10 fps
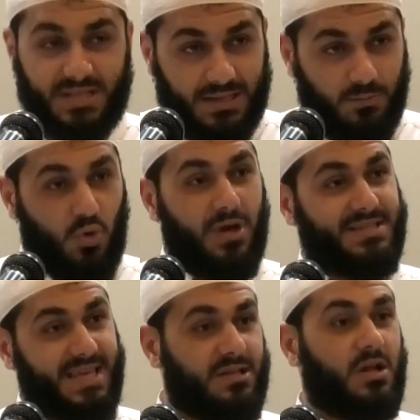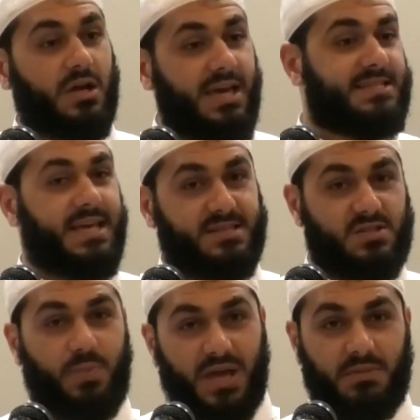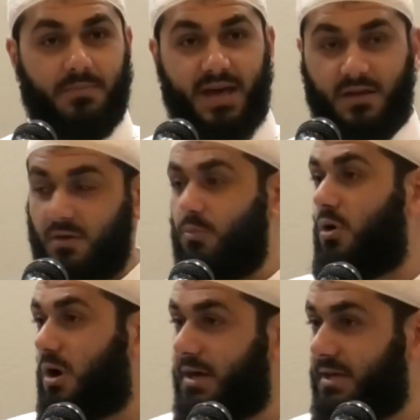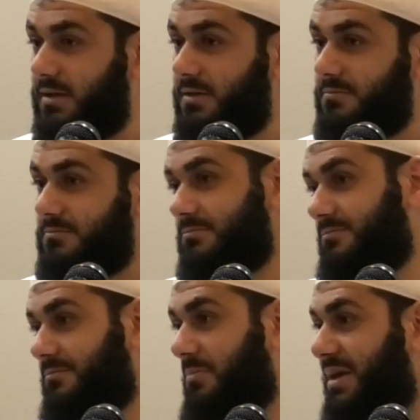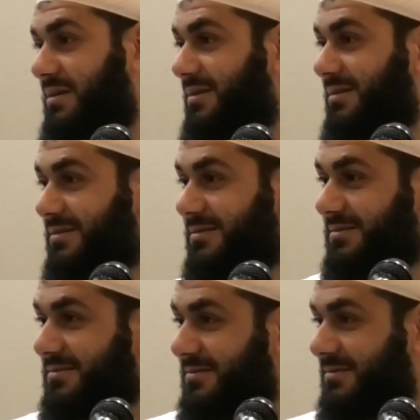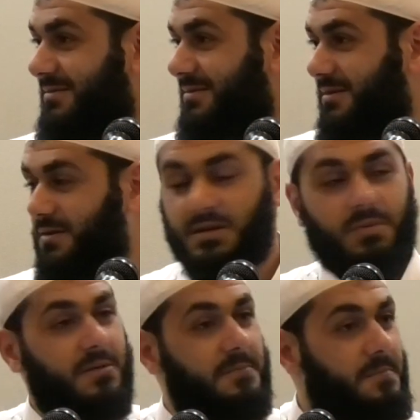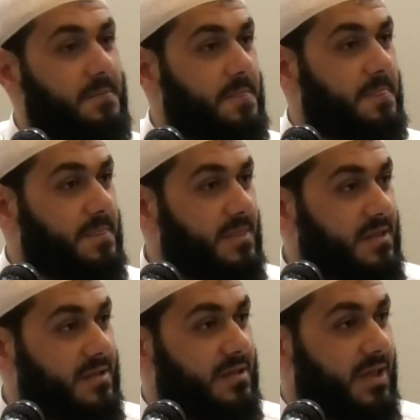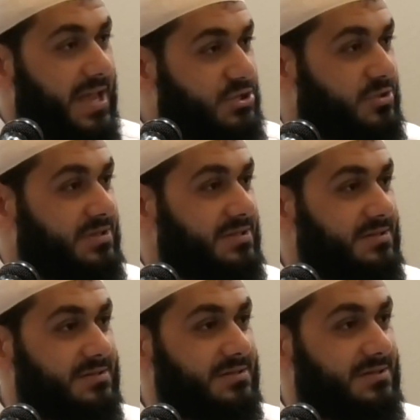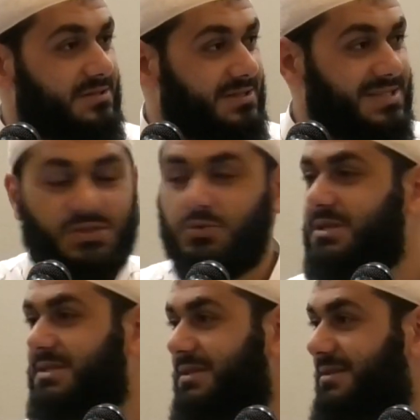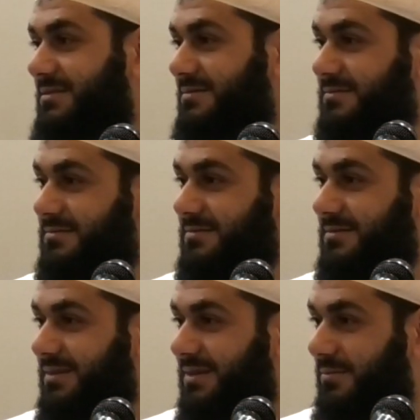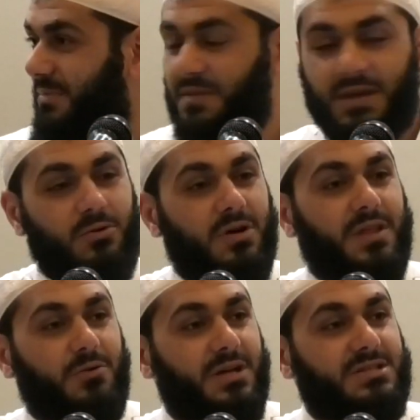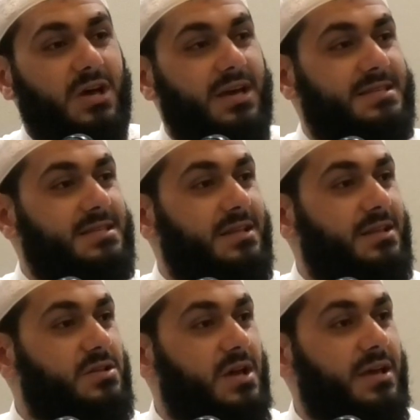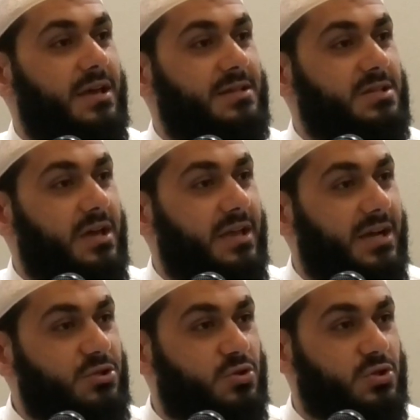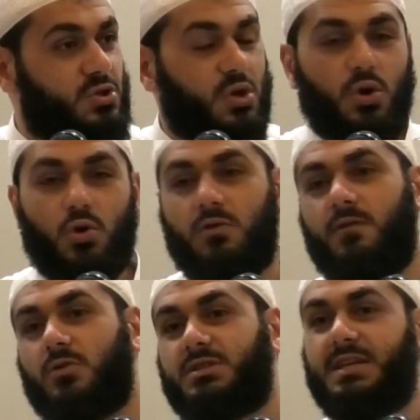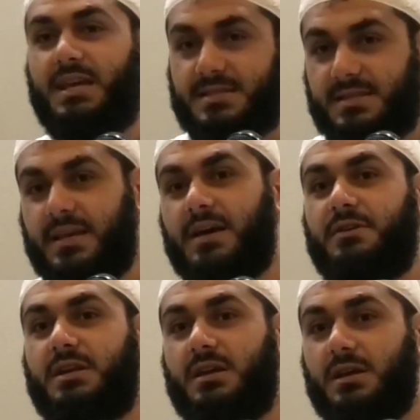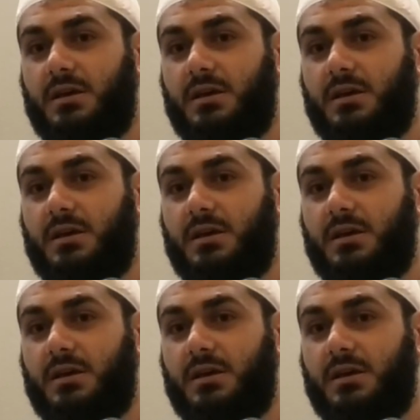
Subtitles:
and the more longer he takes to pay me back, the more I make. Riba, hatred, disunity. Man, there were entire countries who revolted against the government